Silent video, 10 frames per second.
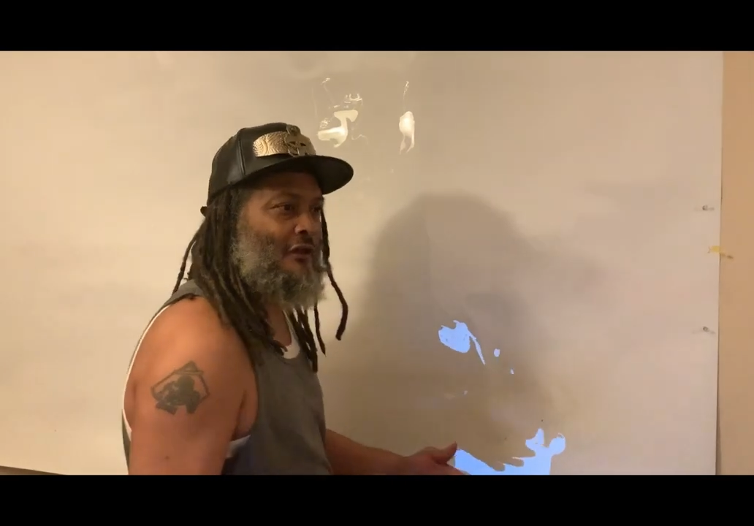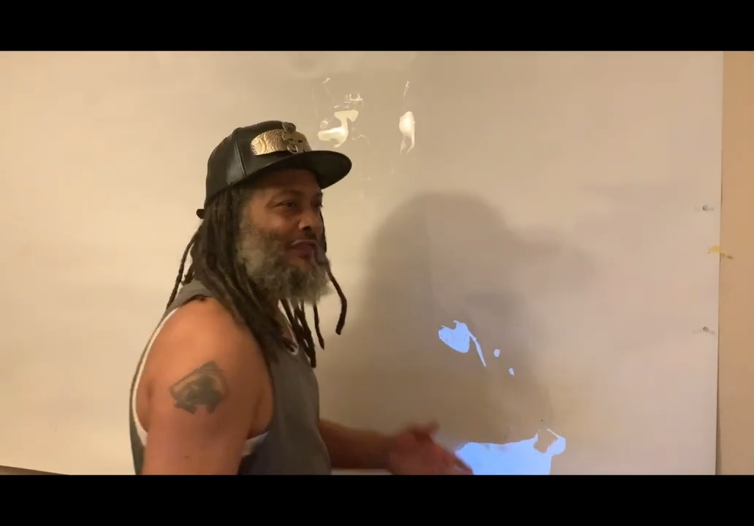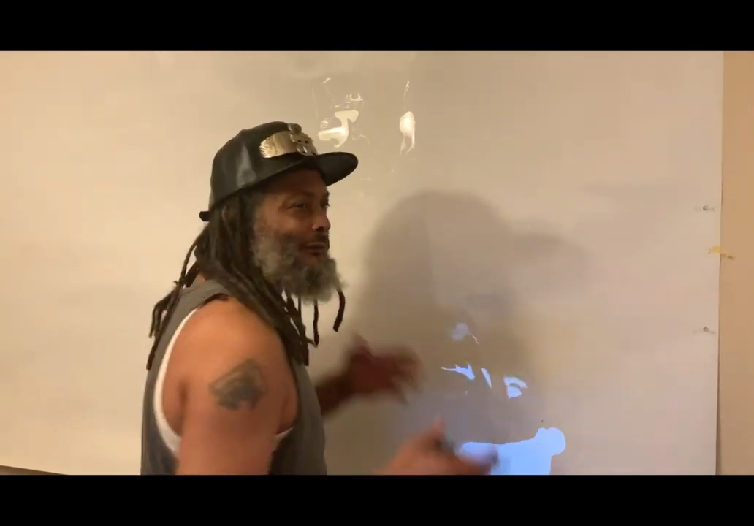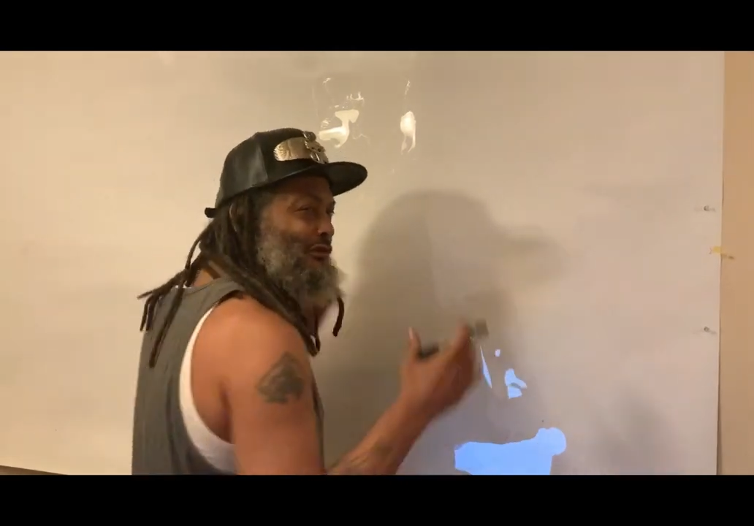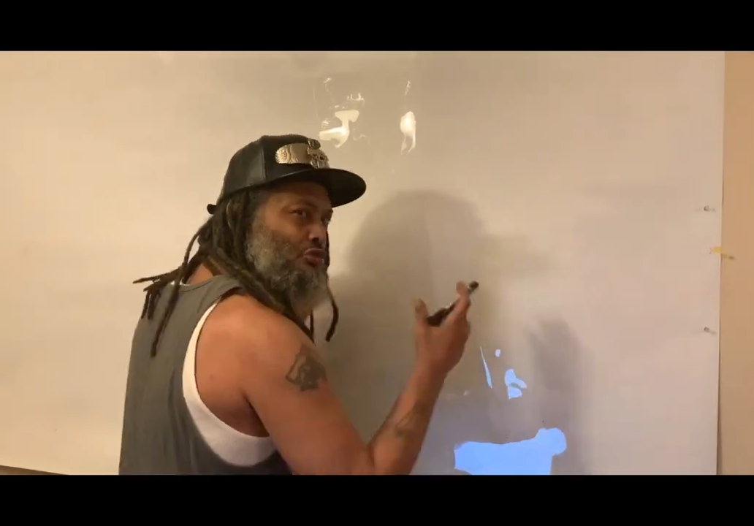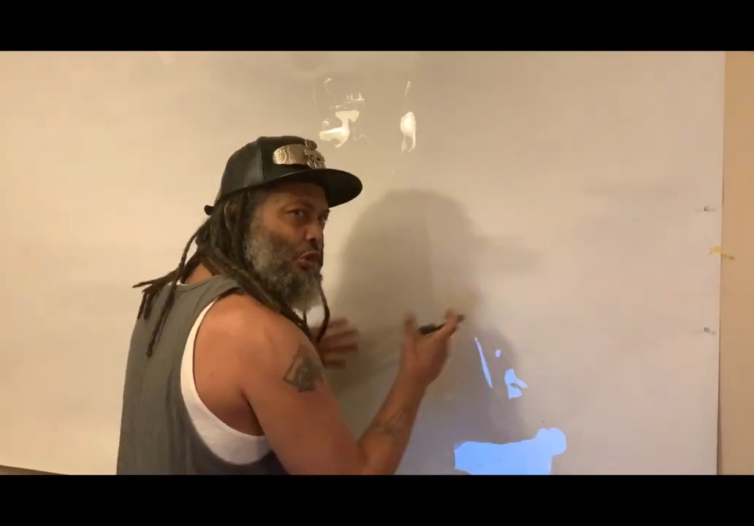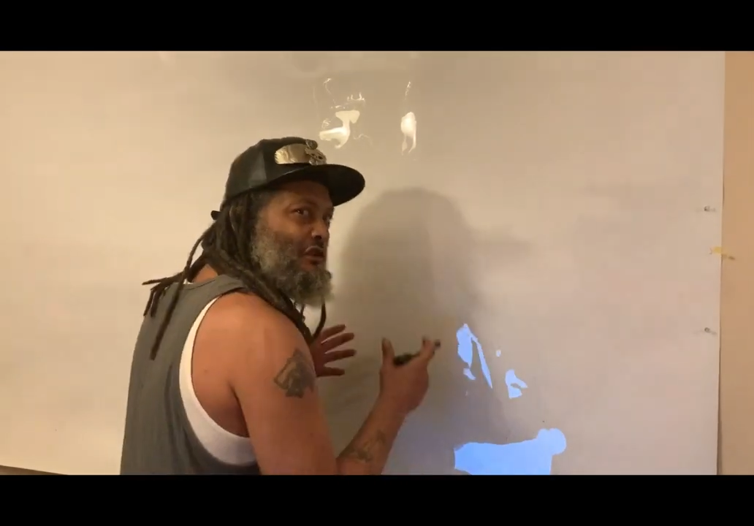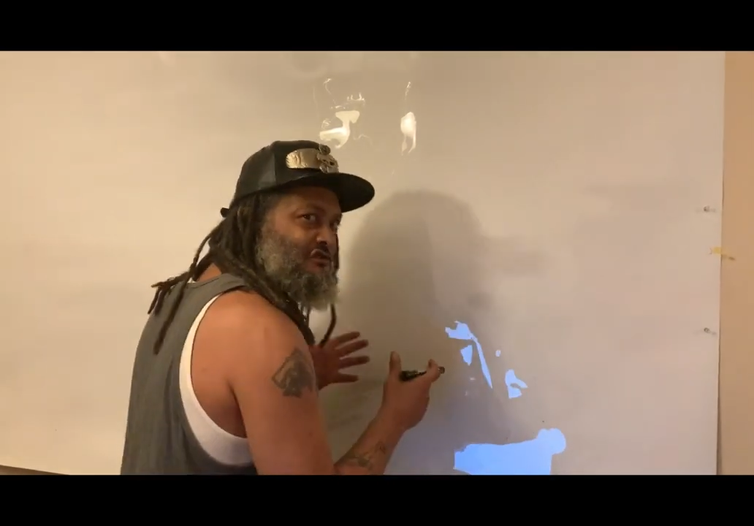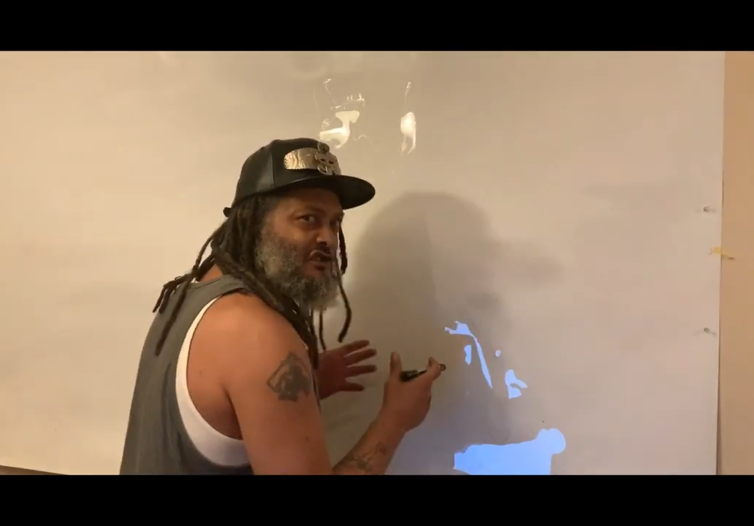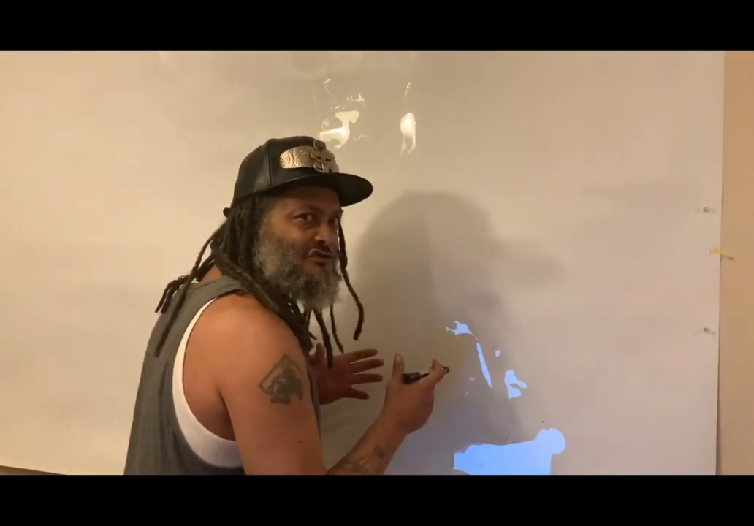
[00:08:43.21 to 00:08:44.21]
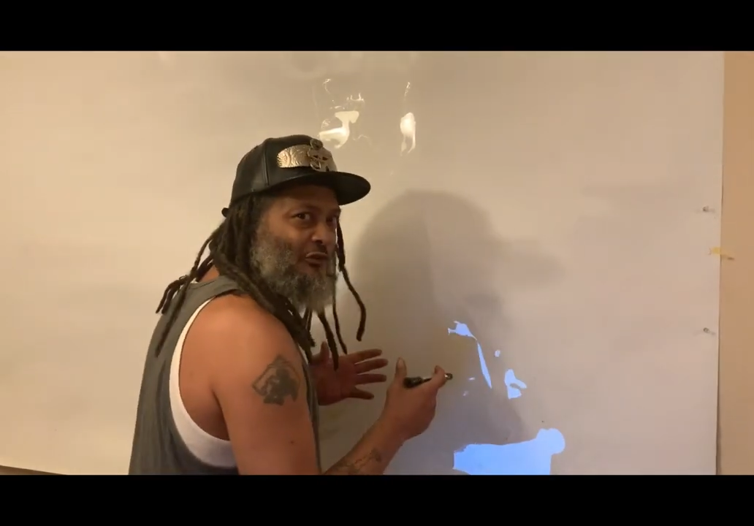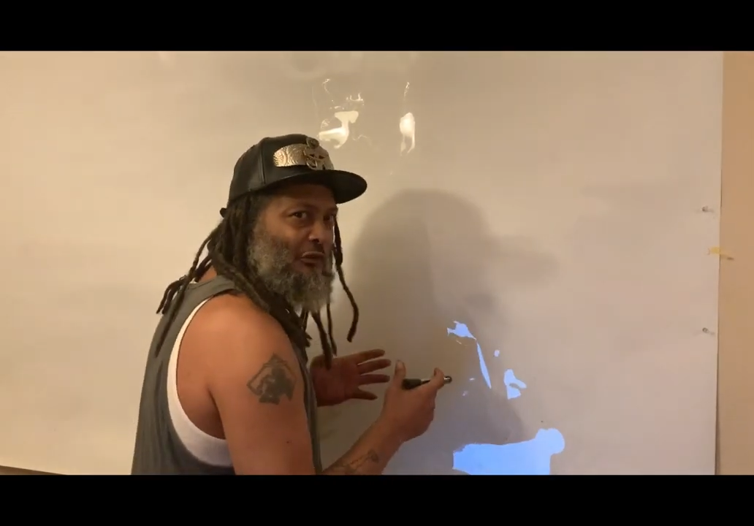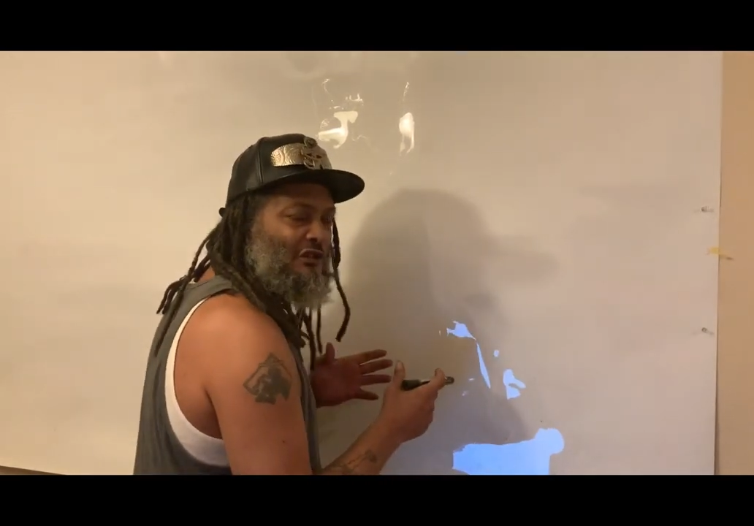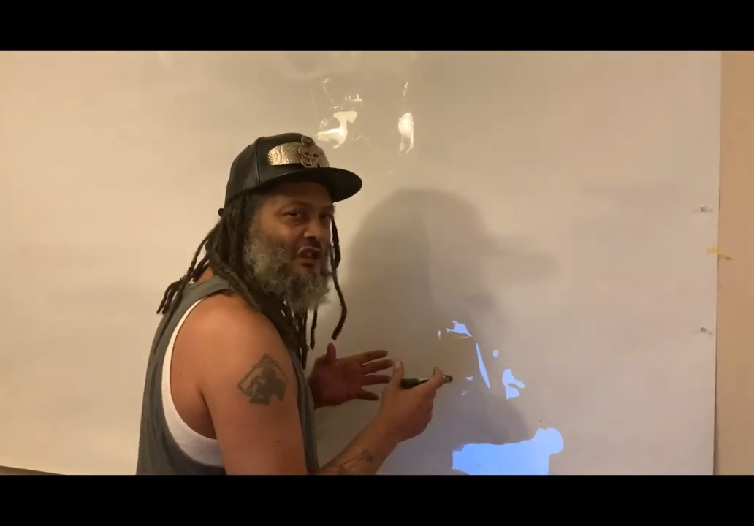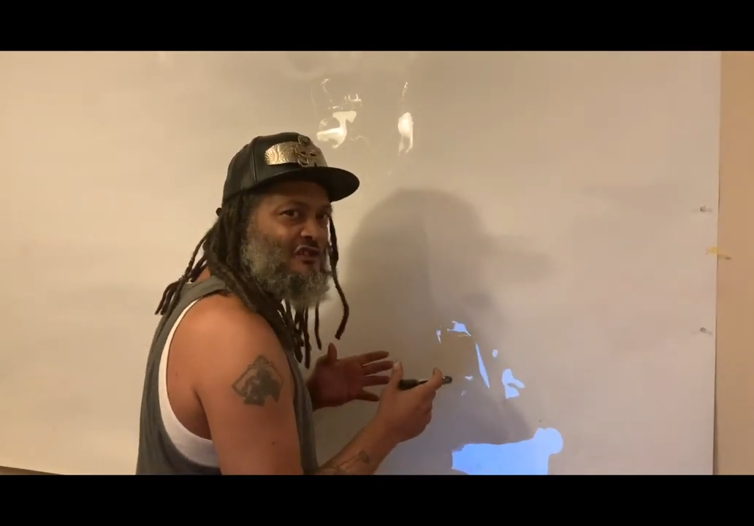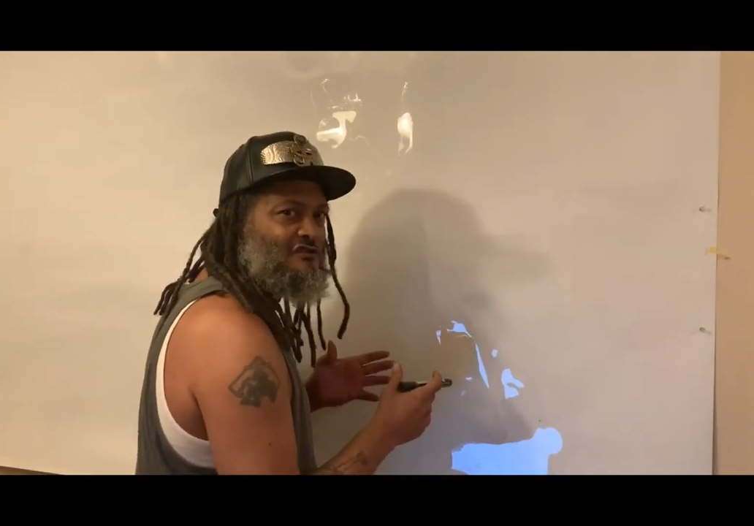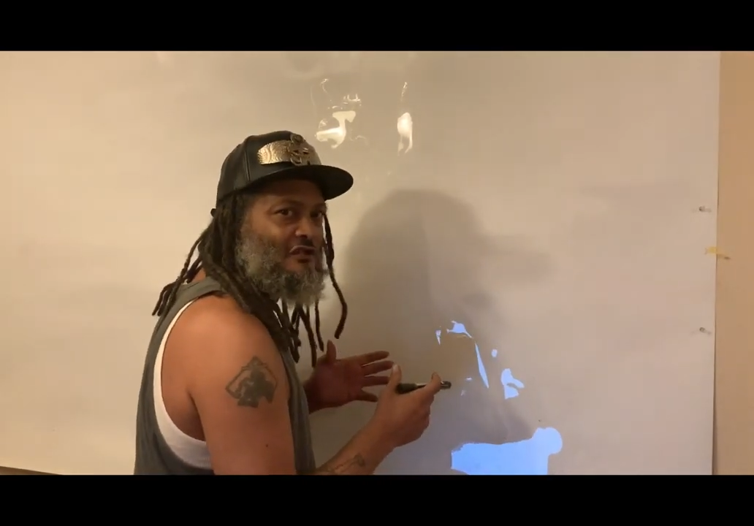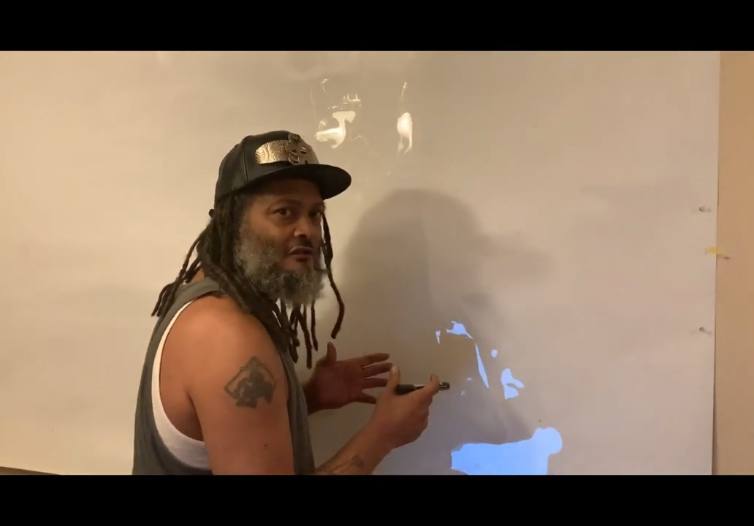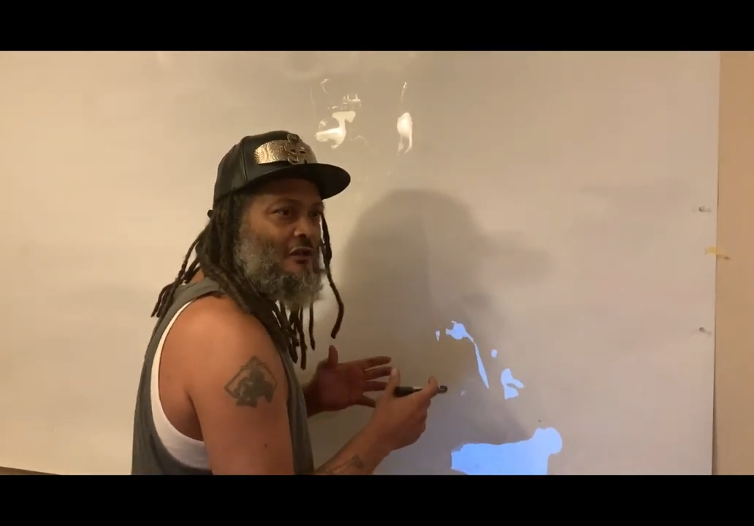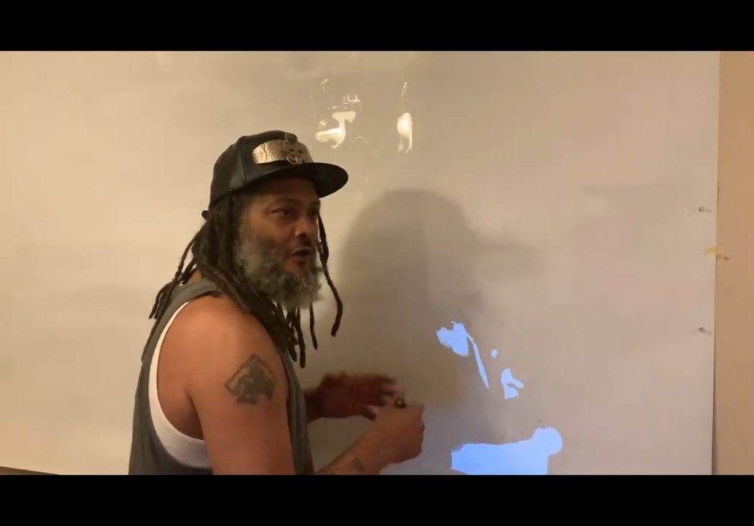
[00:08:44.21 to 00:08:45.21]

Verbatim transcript: That was one justification,